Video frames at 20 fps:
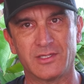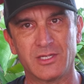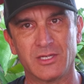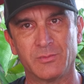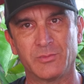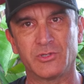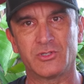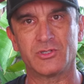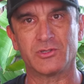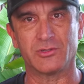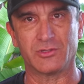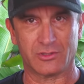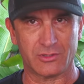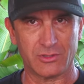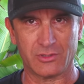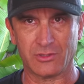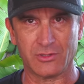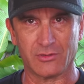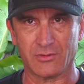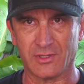temperature of the
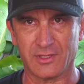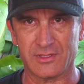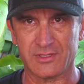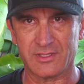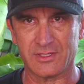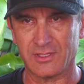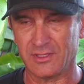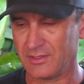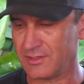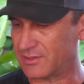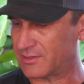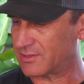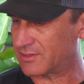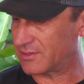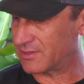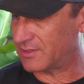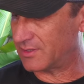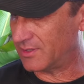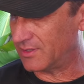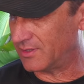cooker is in
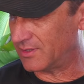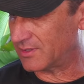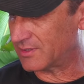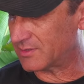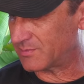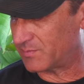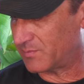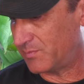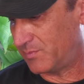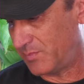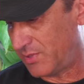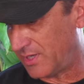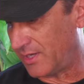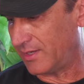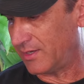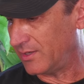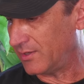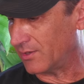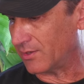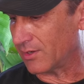this, in this
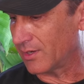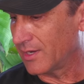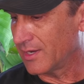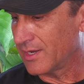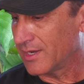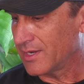pit here.